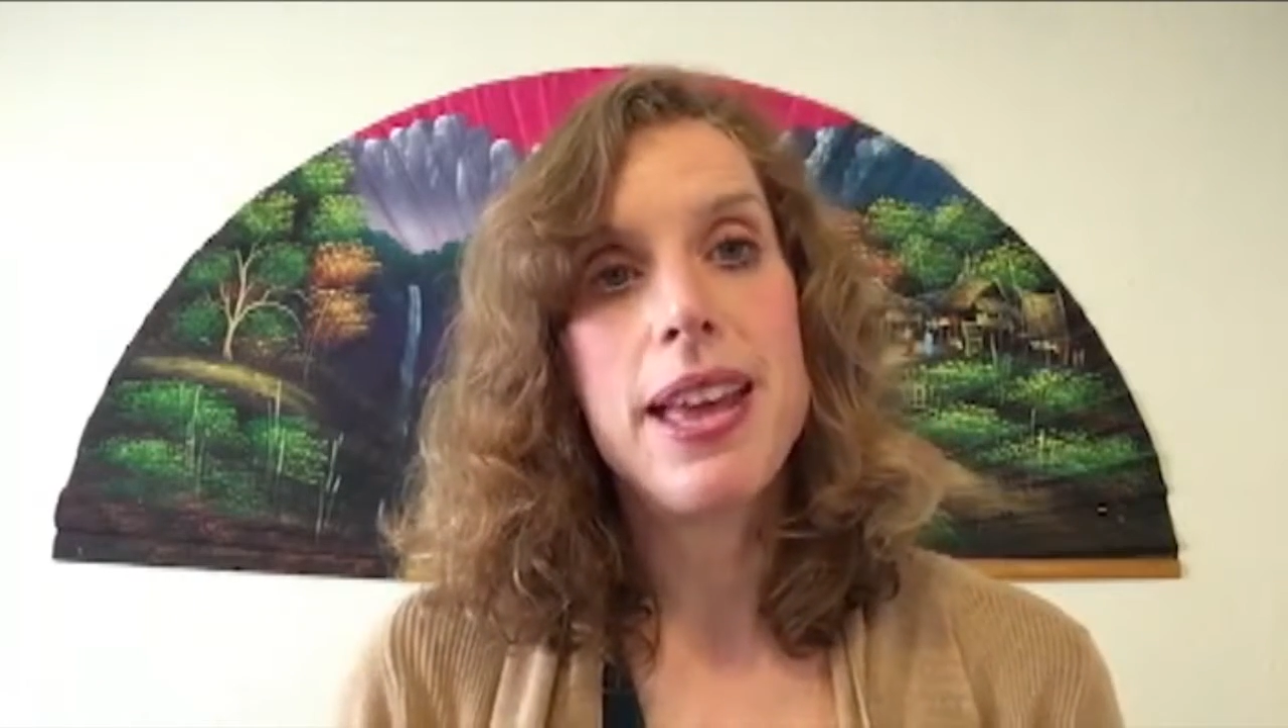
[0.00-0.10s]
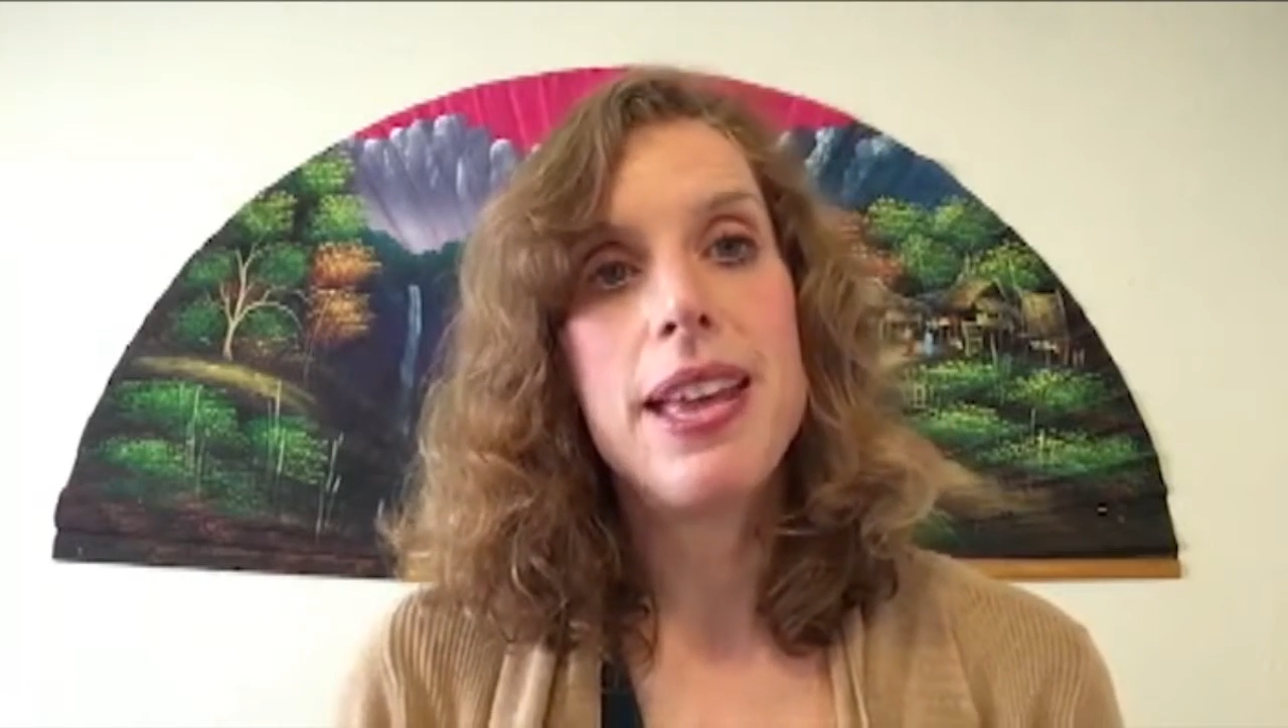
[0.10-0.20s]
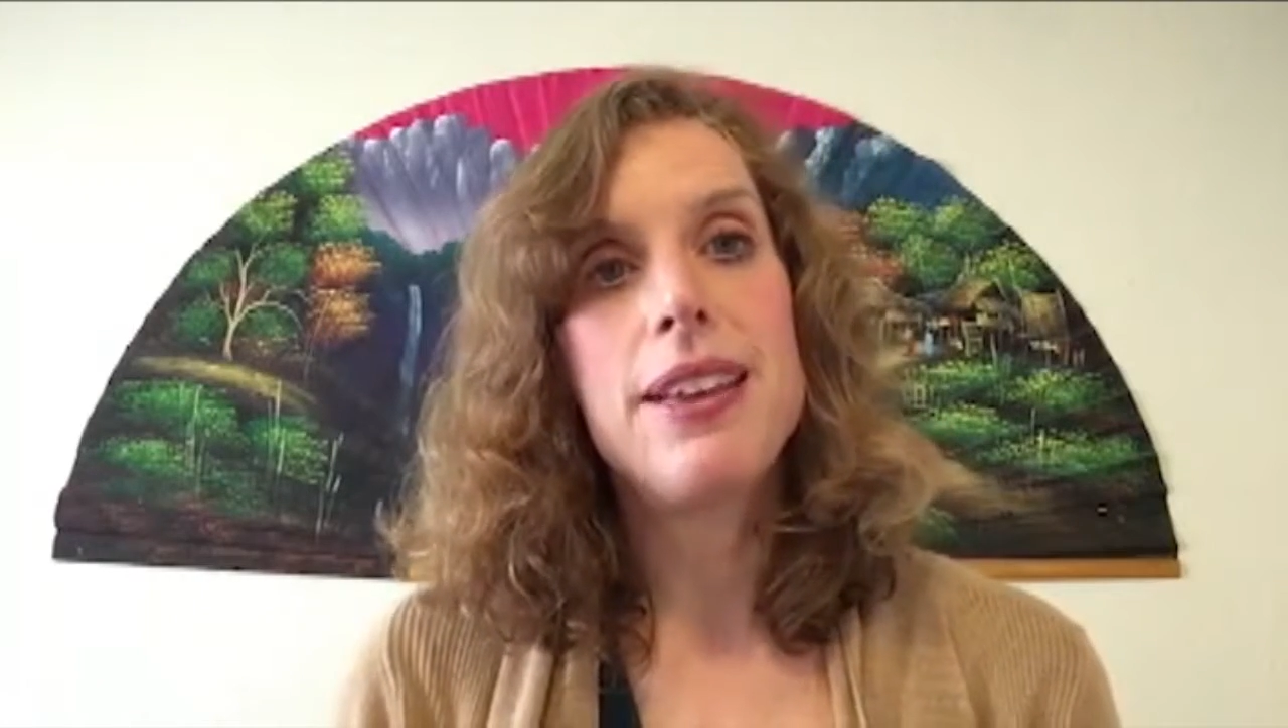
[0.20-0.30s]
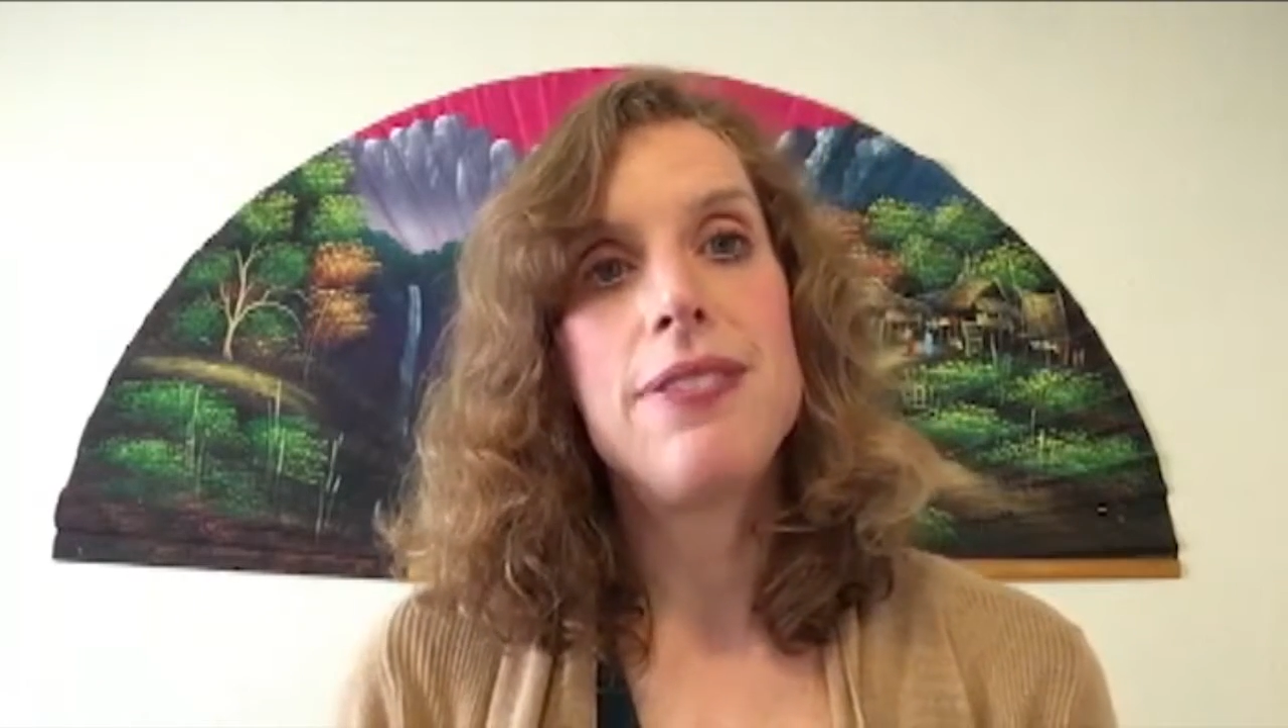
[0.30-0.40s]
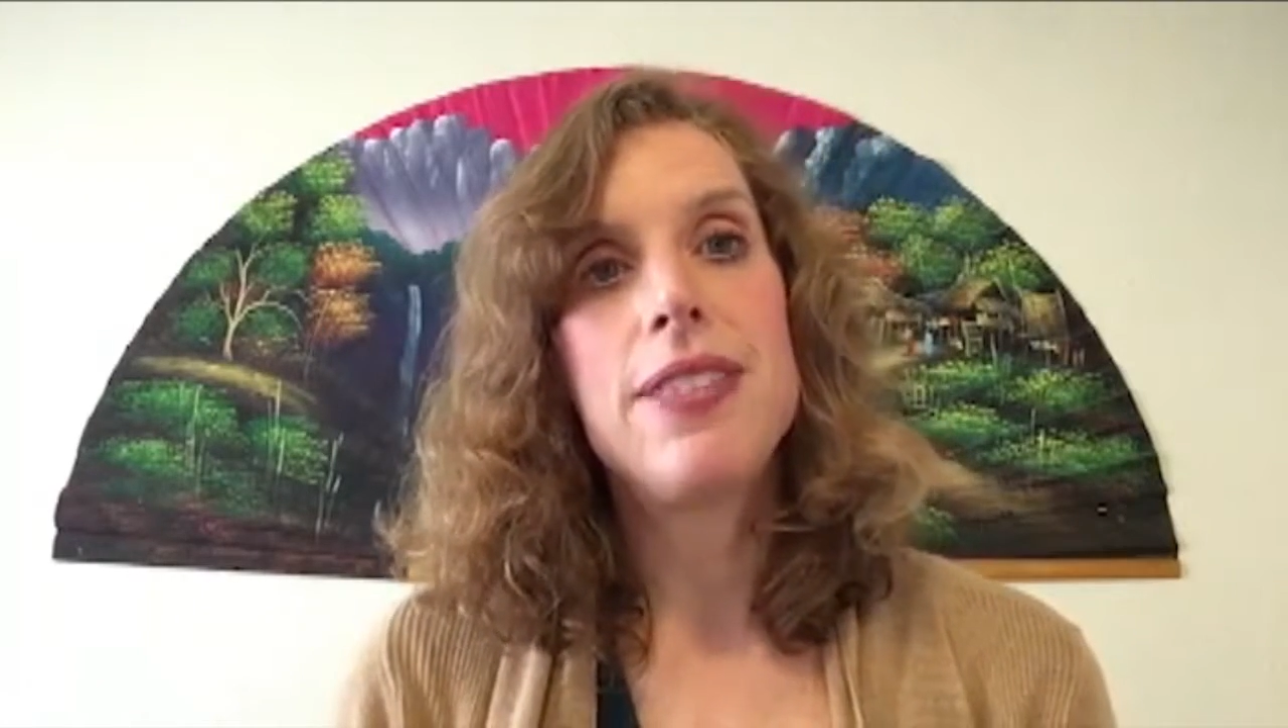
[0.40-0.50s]

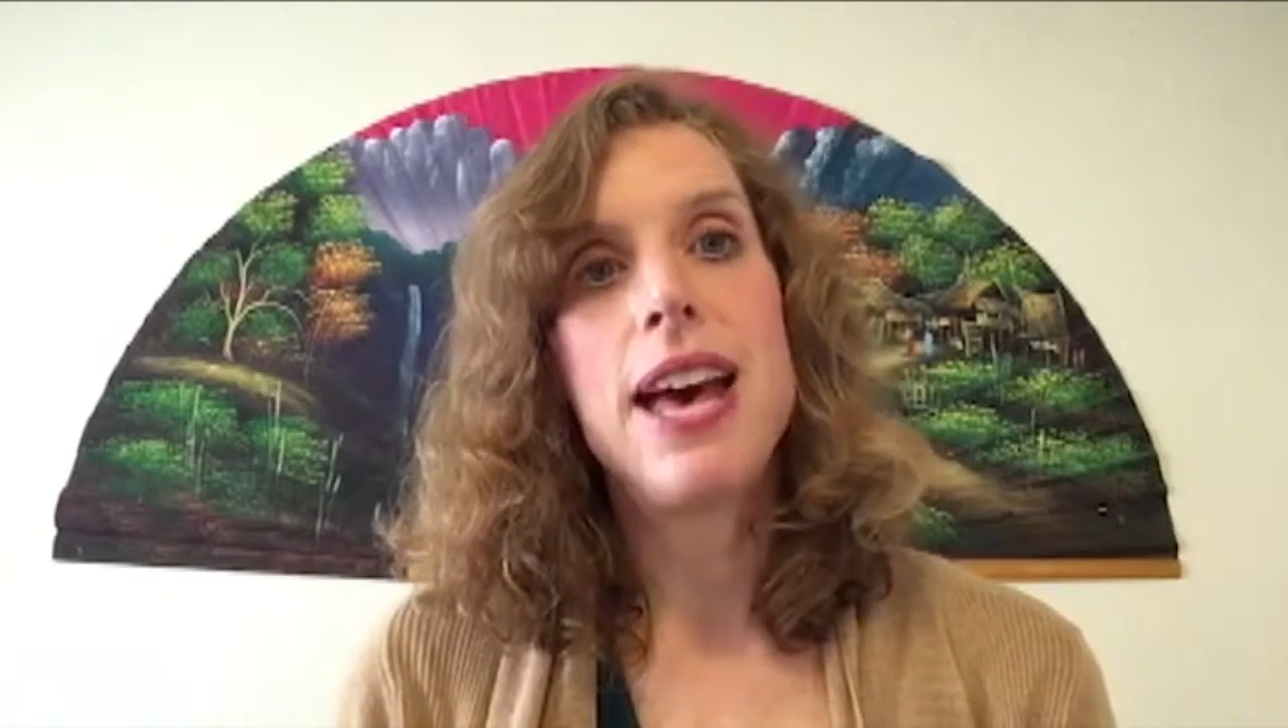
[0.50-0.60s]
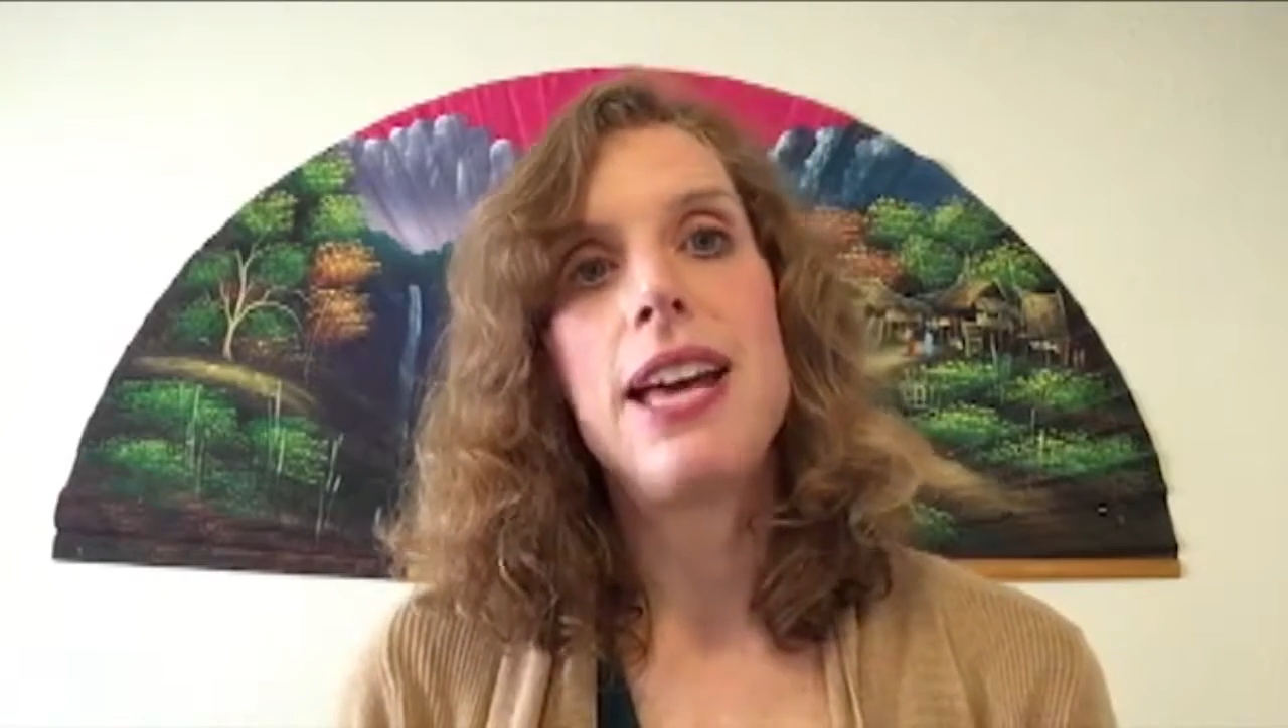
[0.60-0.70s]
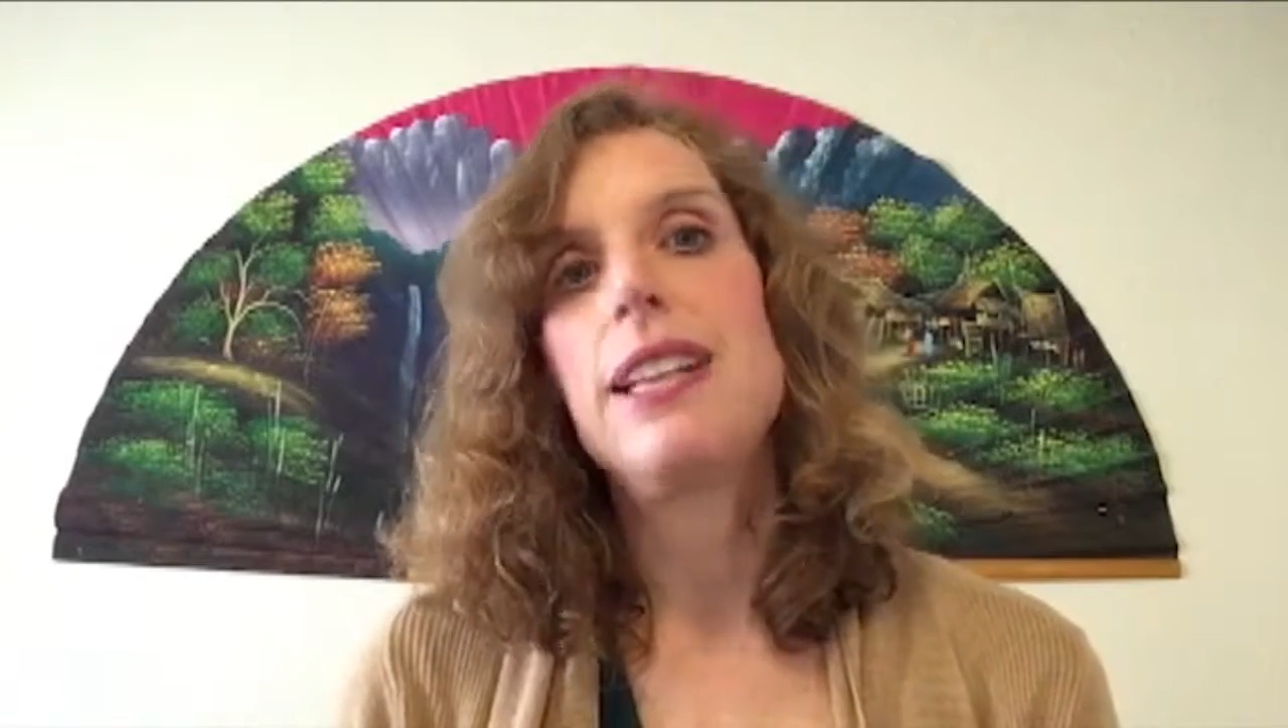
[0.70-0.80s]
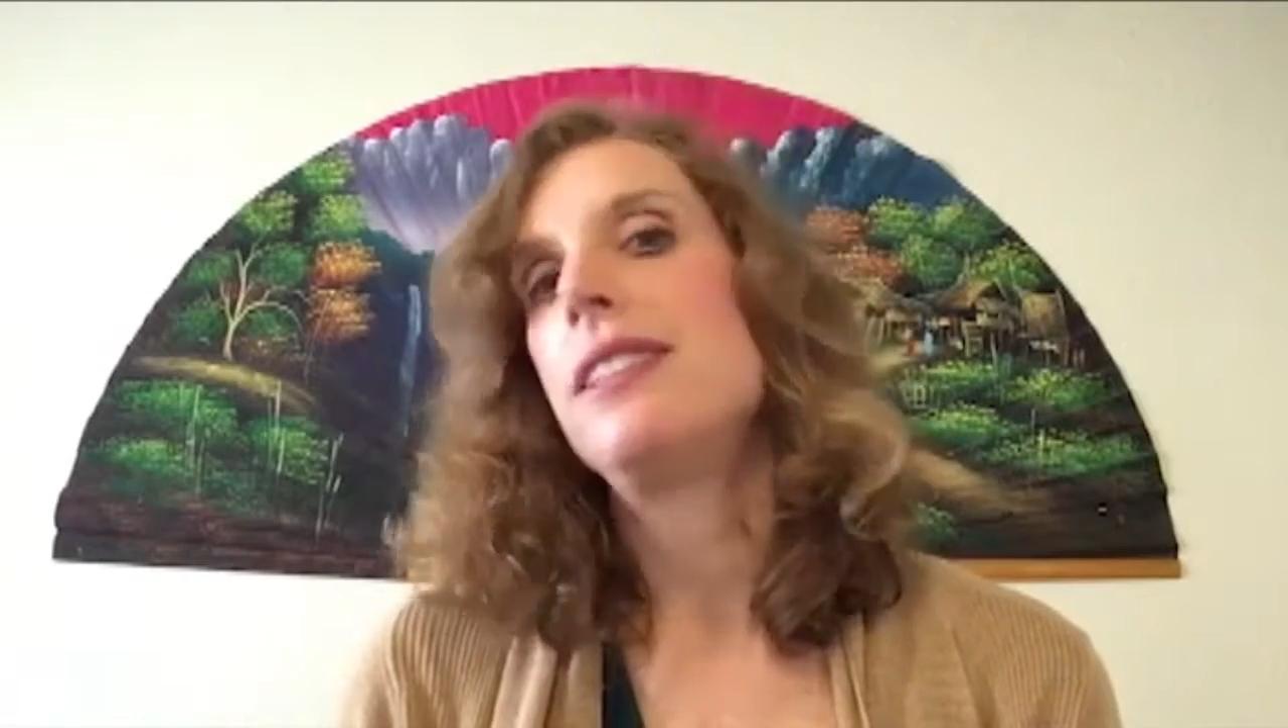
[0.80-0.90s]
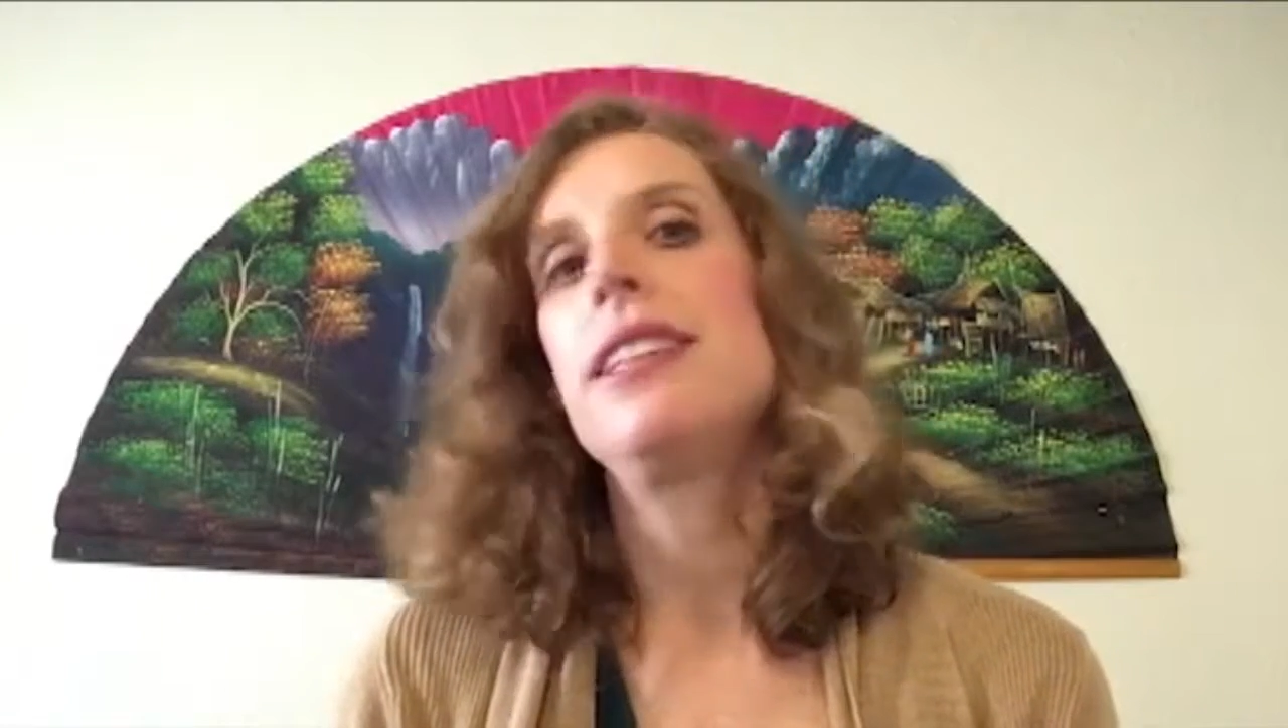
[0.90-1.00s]
If that is